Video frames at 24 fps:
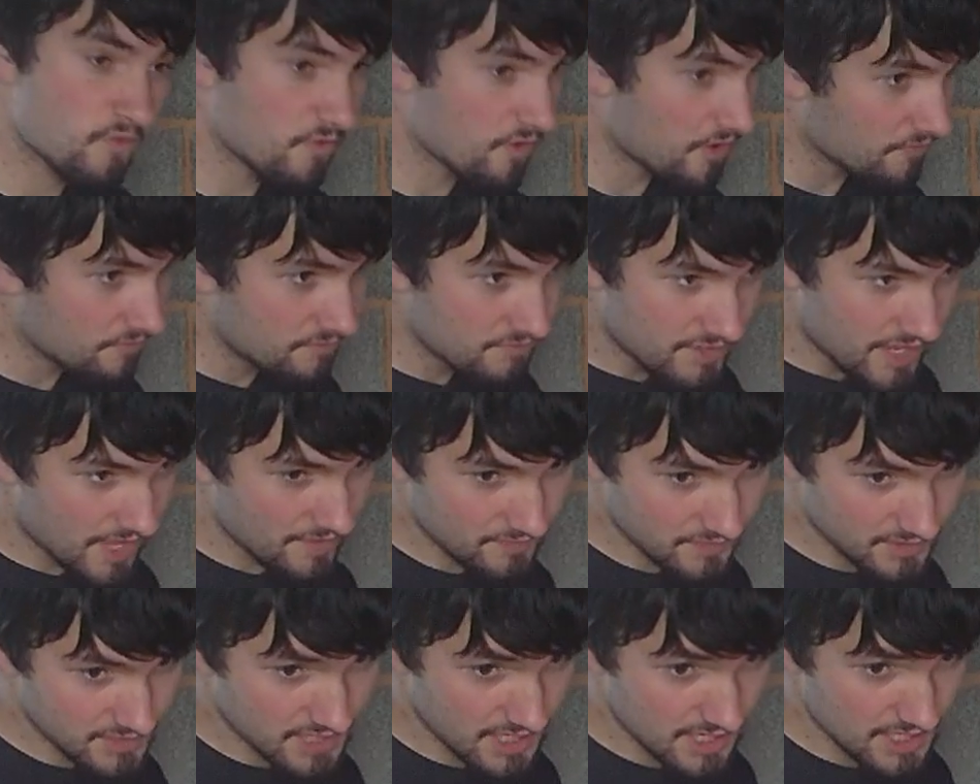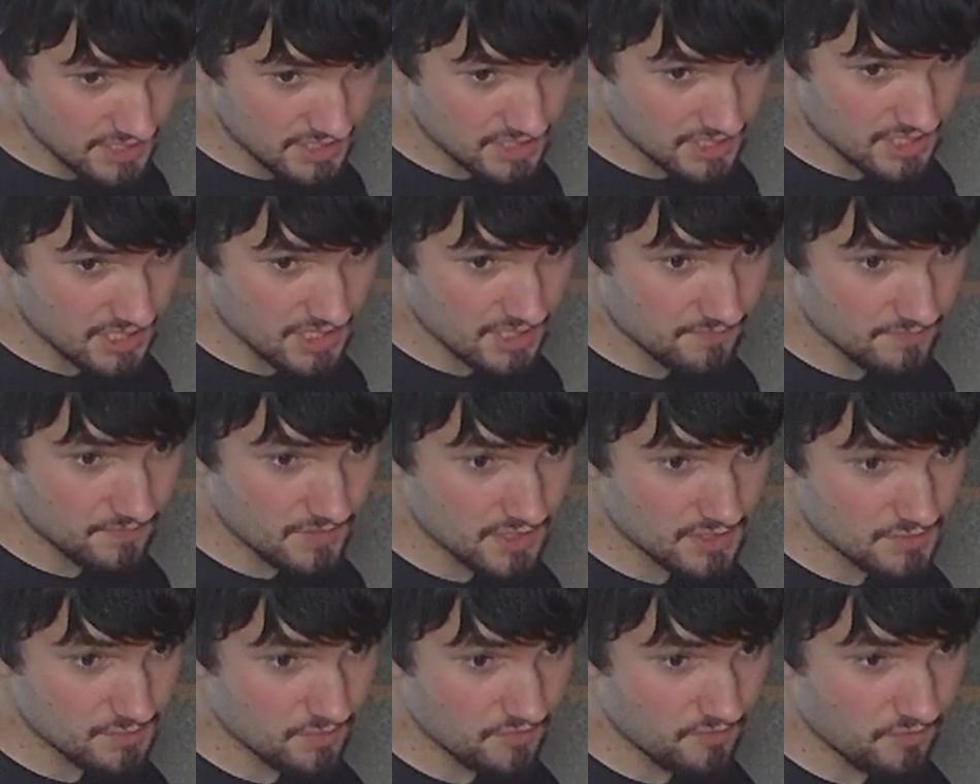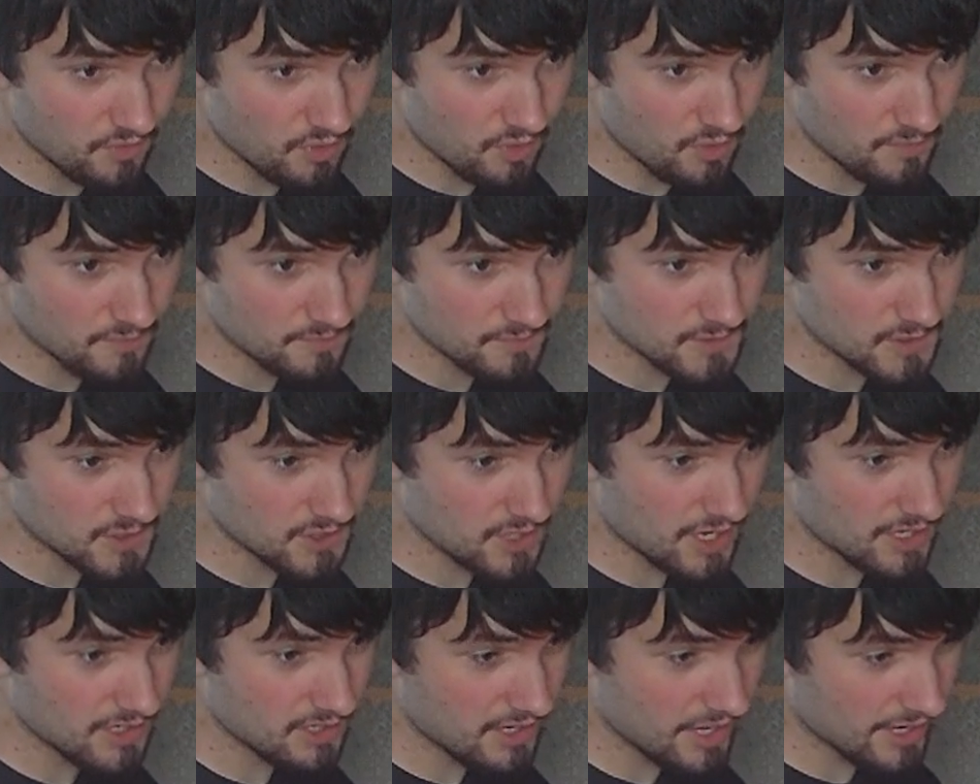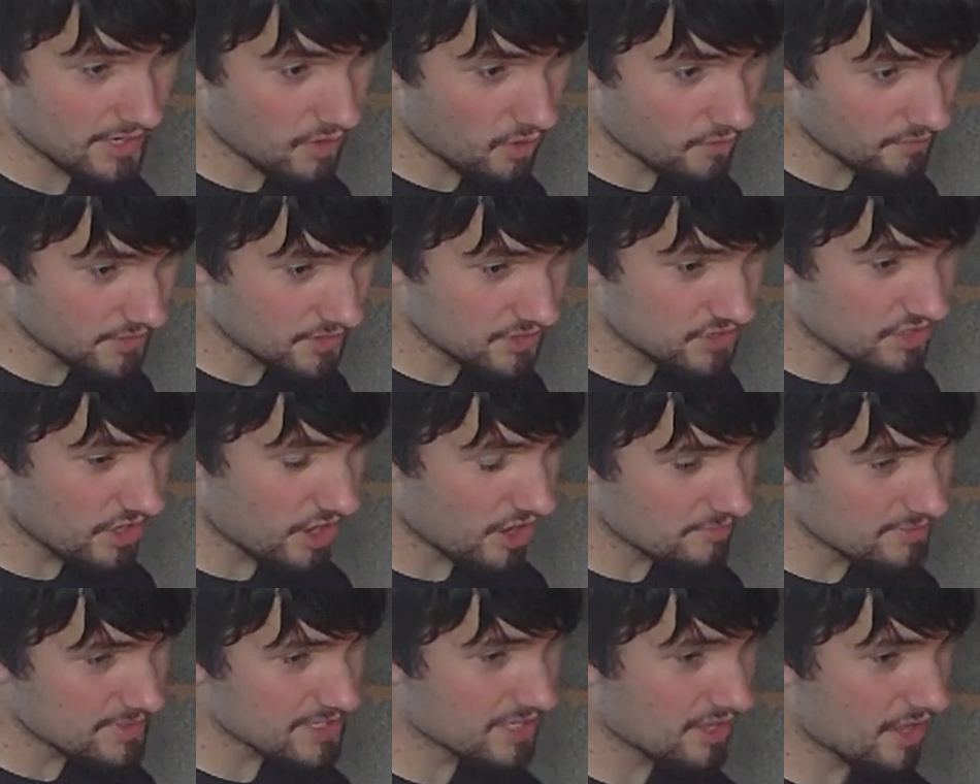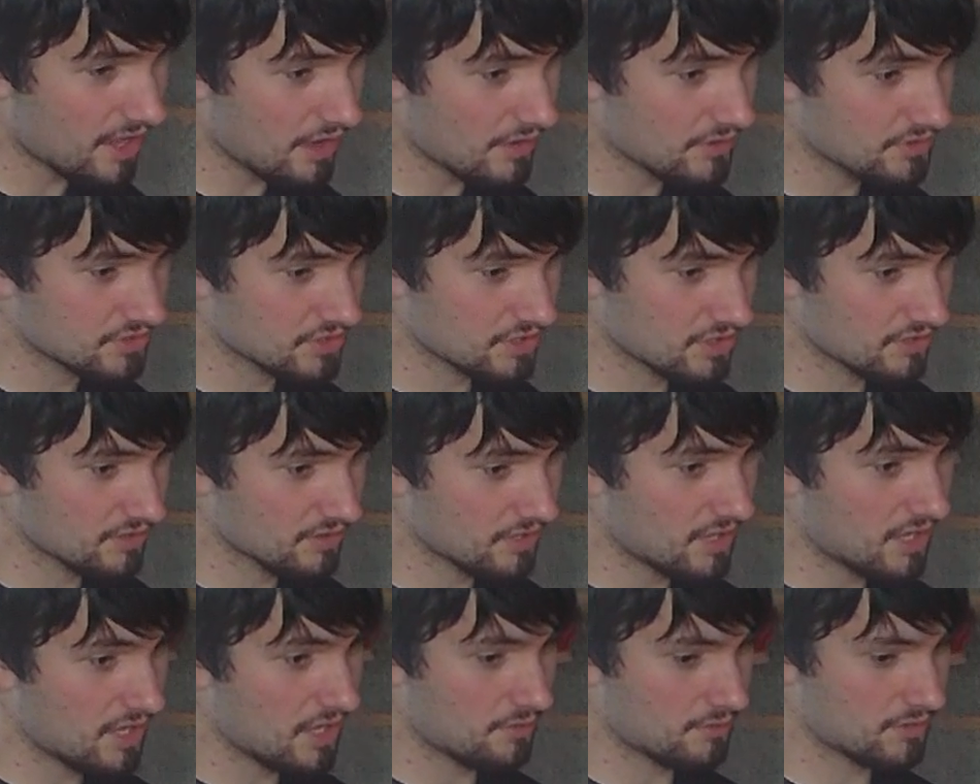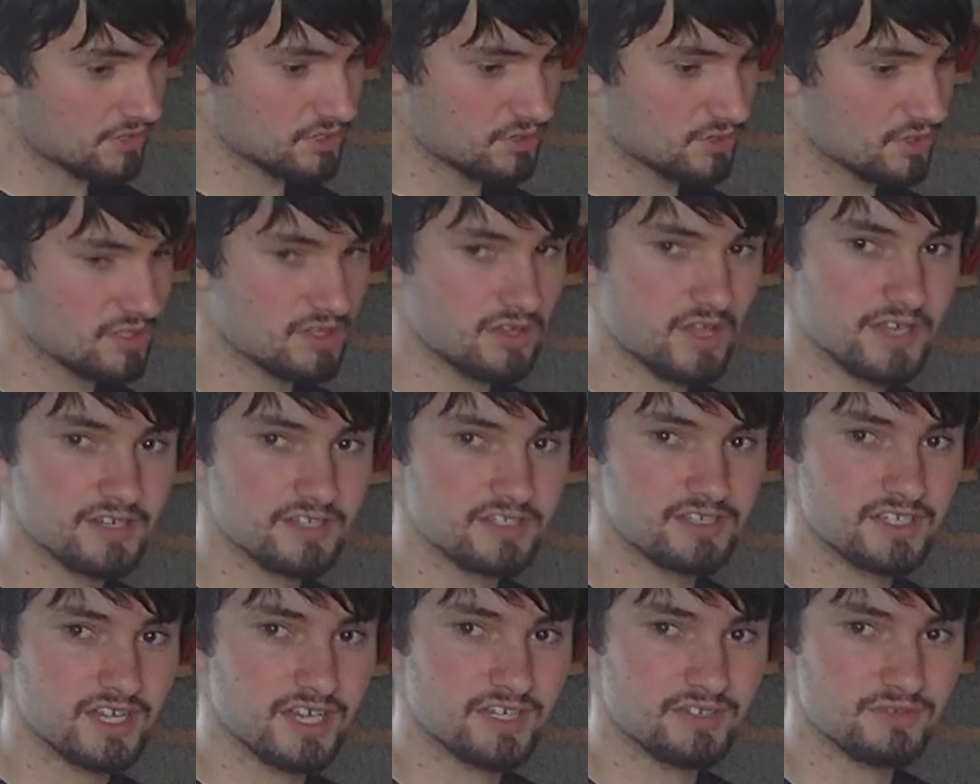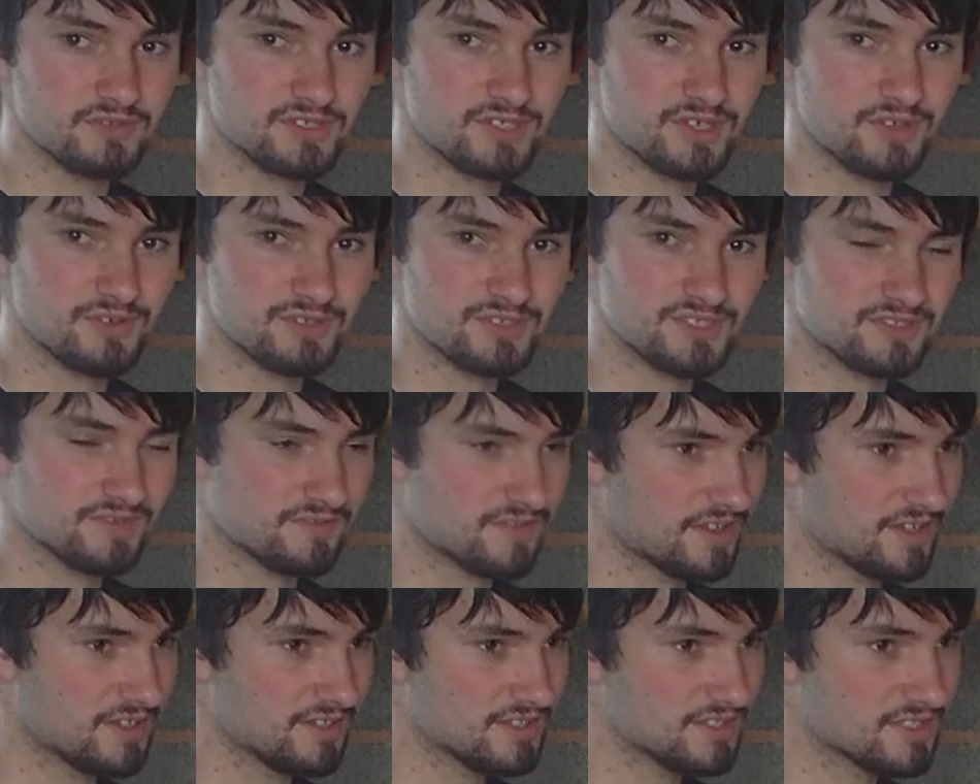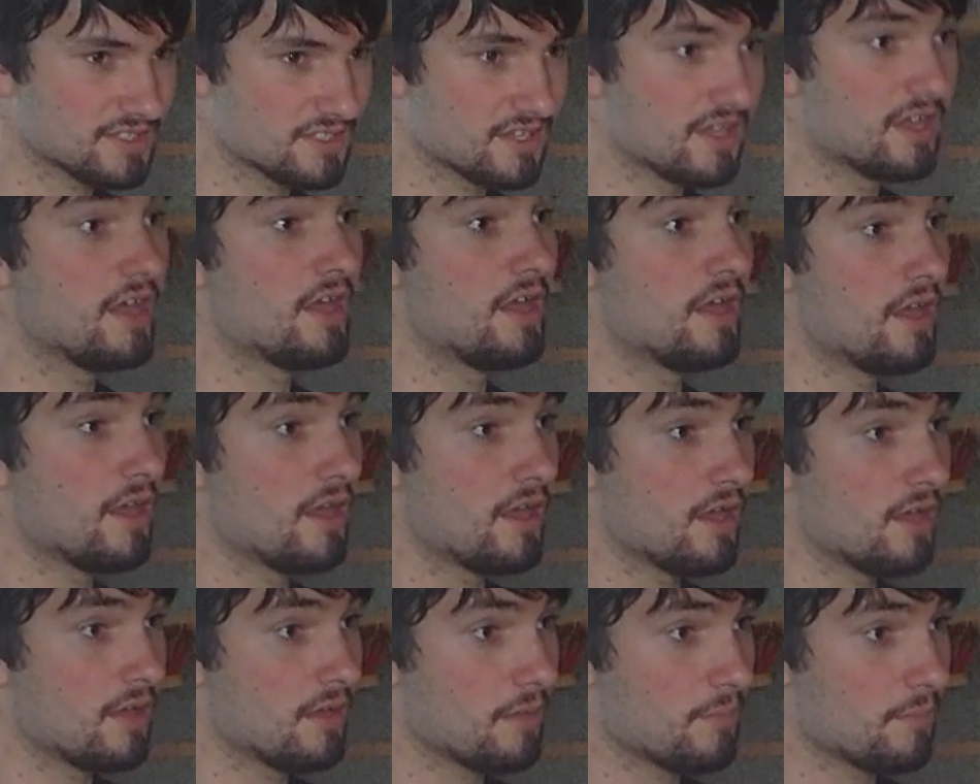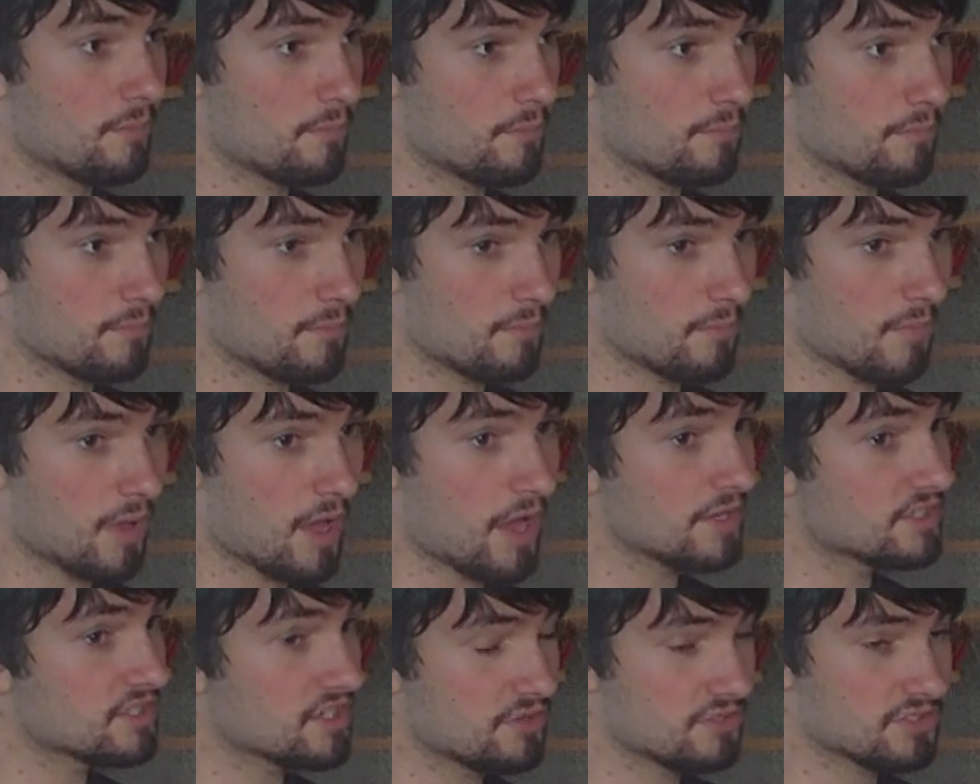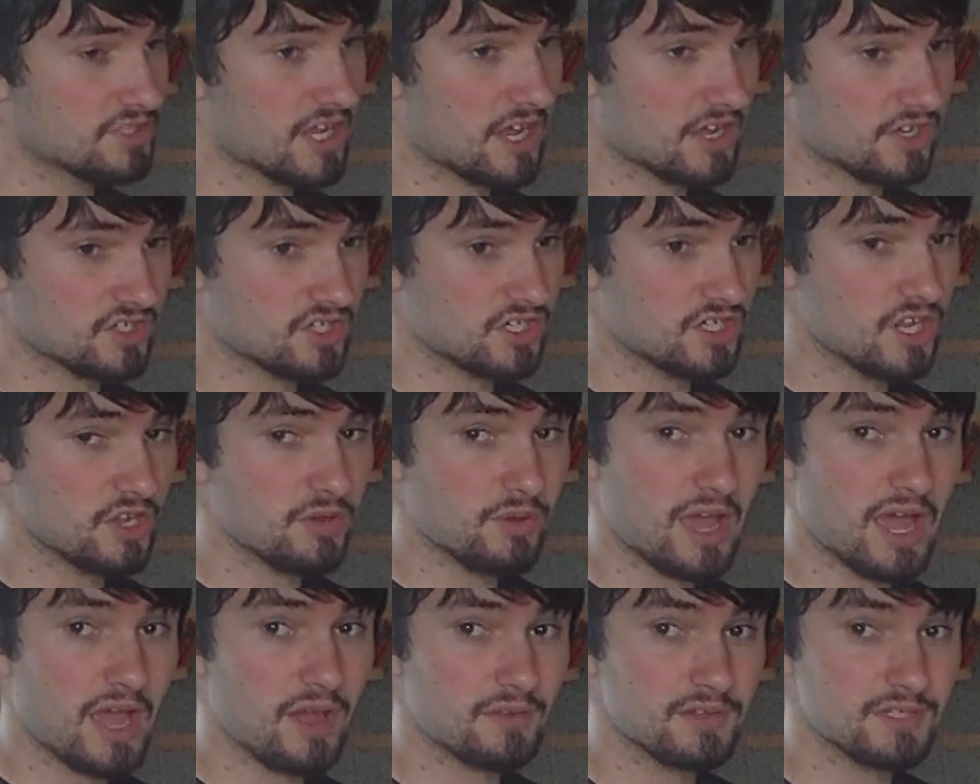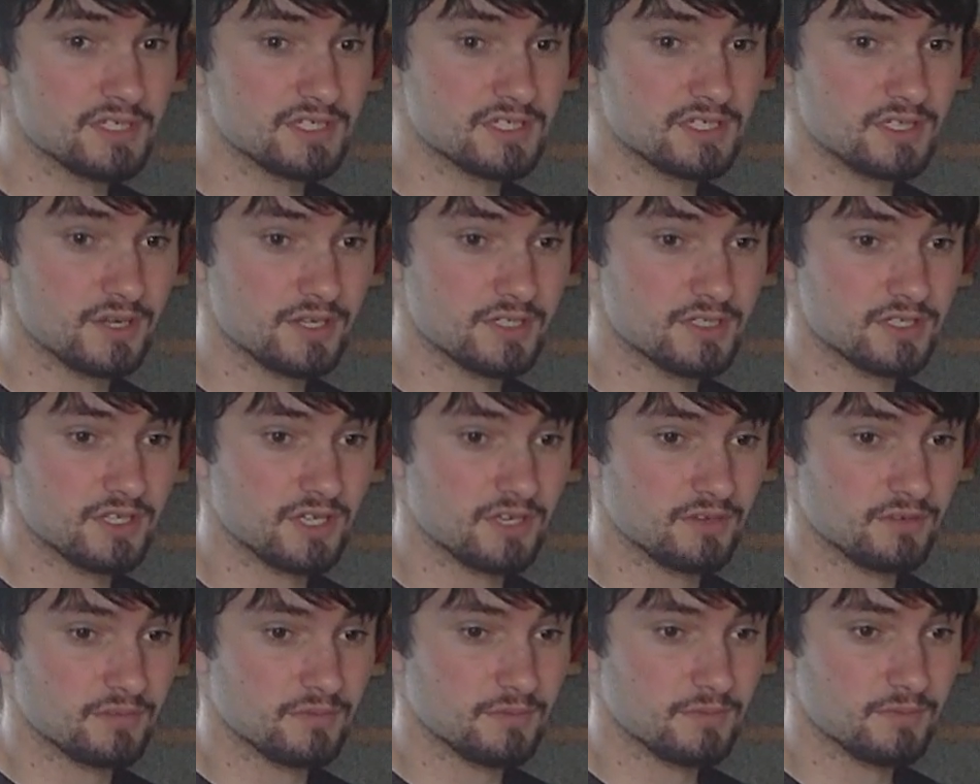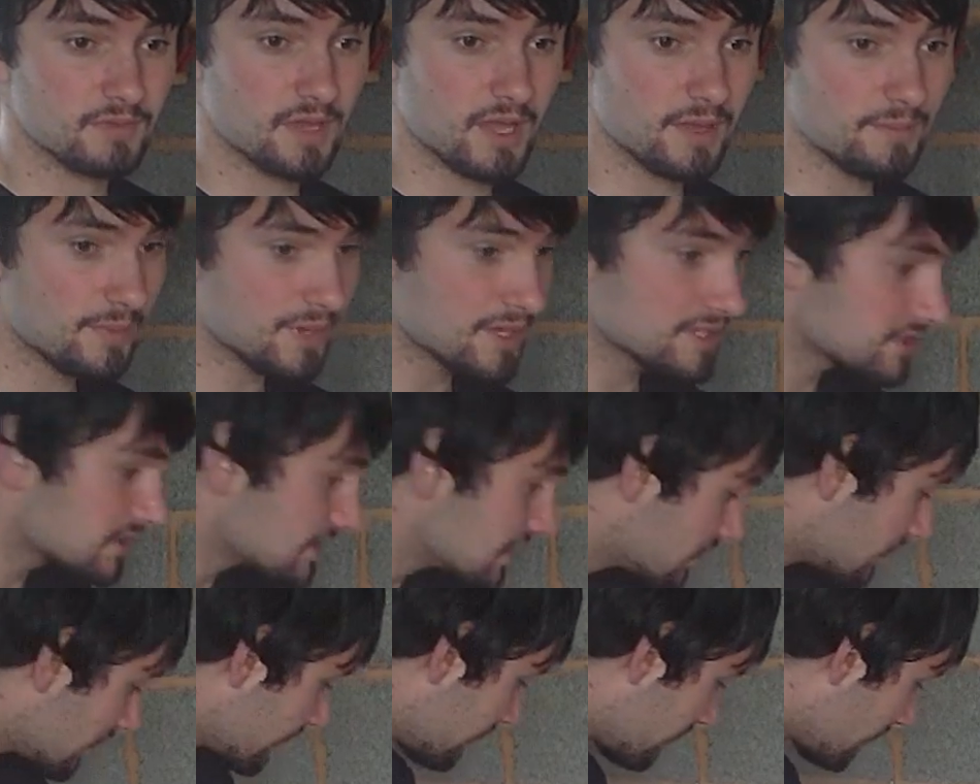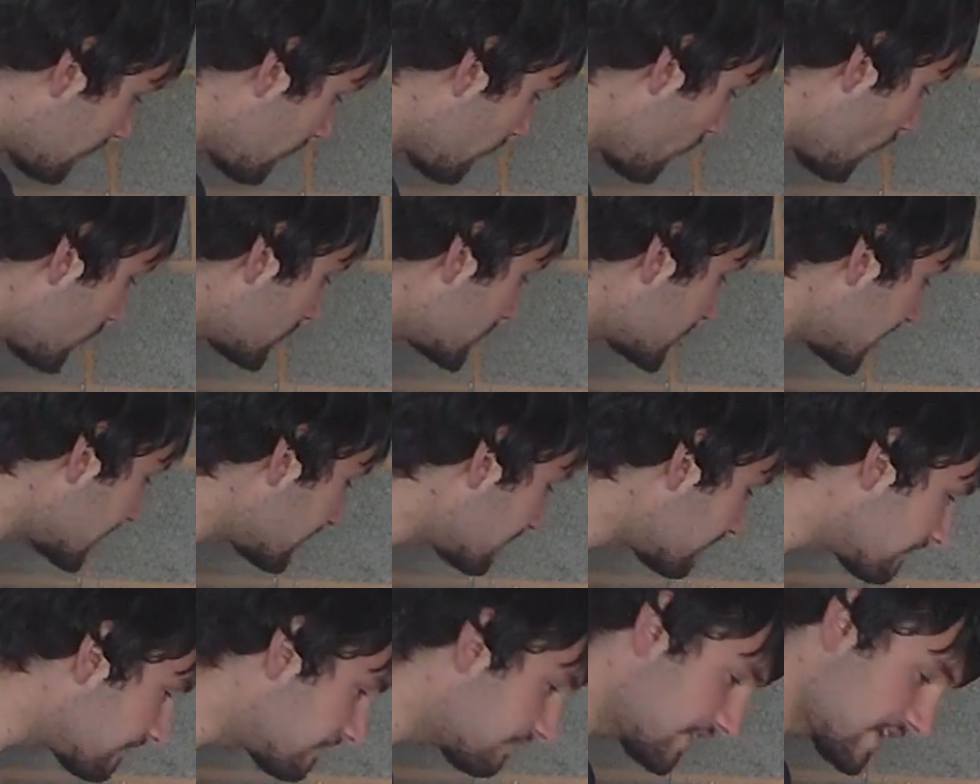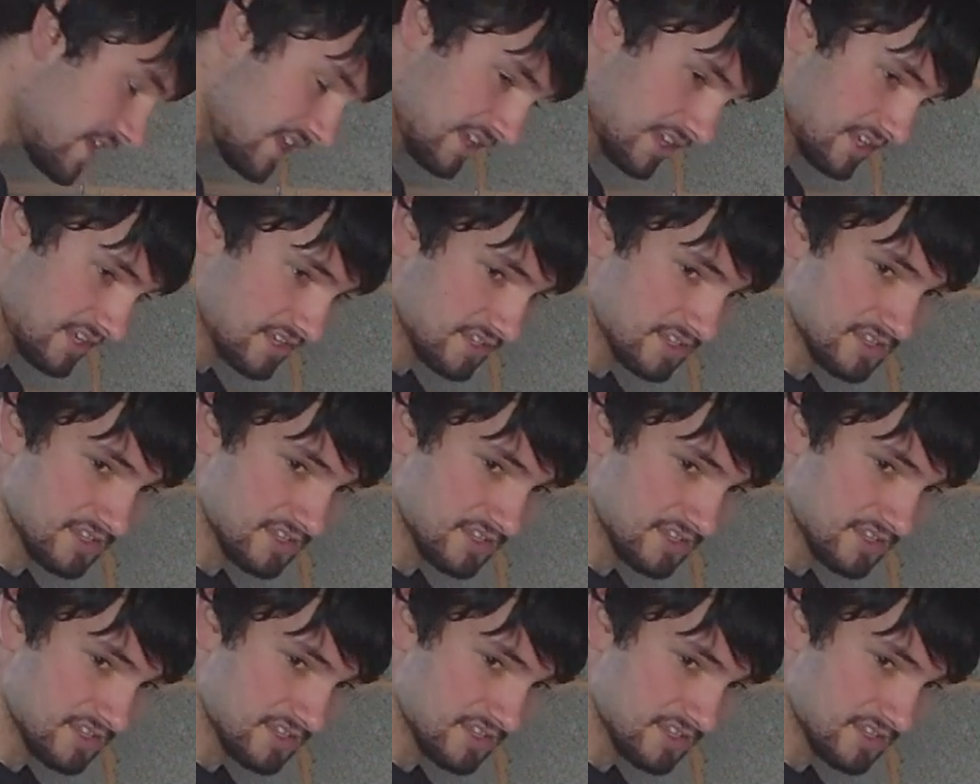although I've never tested any of these before, so kind of like on the Jeremy Kyle show, who's doing lie detector results and things, I don't actually know how this is going to go. I'm basically going from what I think